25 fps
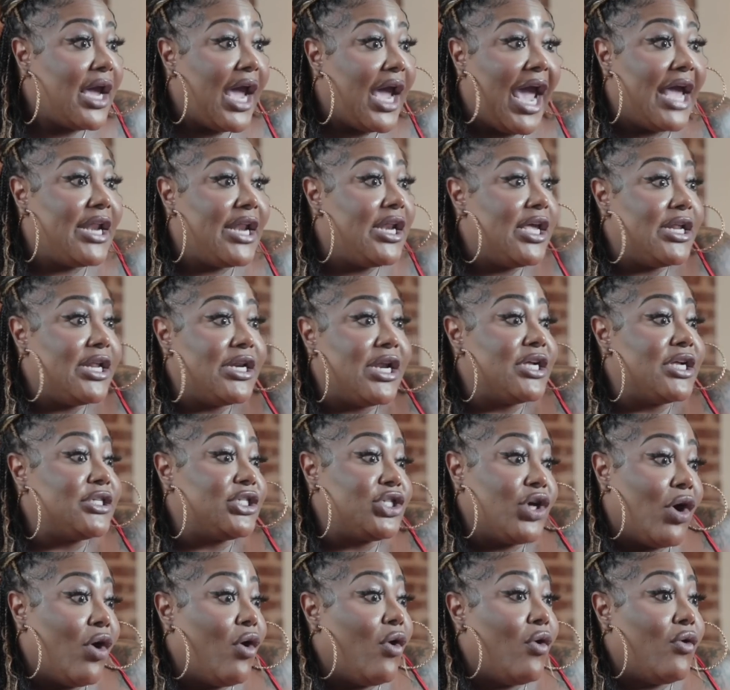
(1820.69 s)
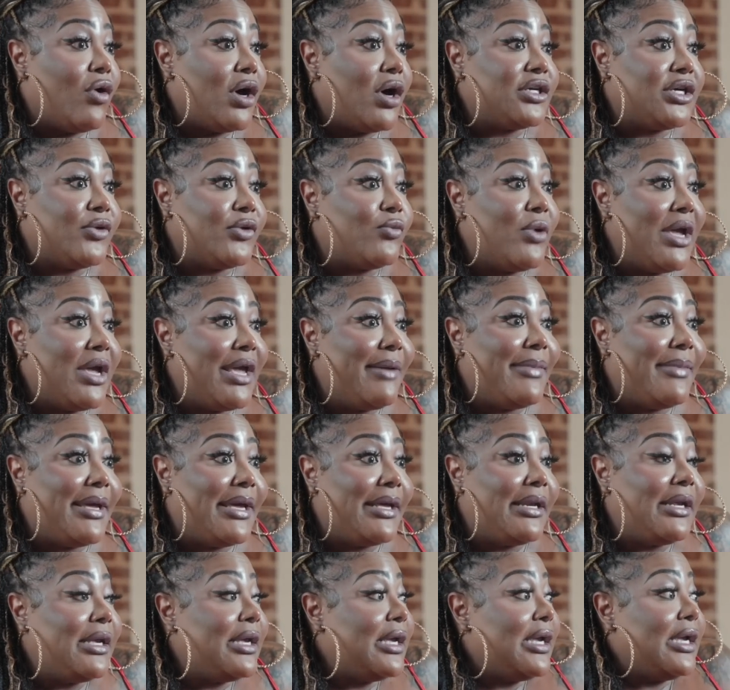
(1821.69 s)
and then done told the
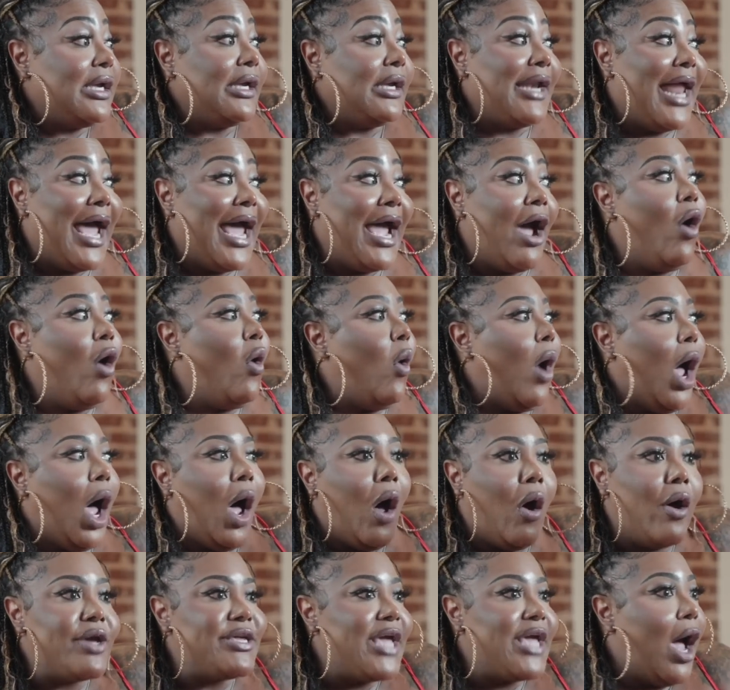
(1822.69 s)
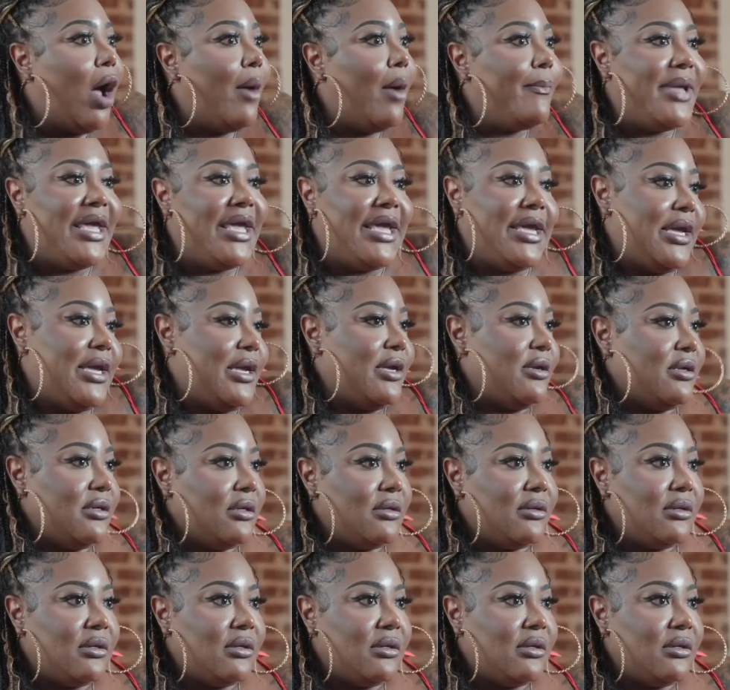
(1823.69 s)
women, like, oh, all y'all men.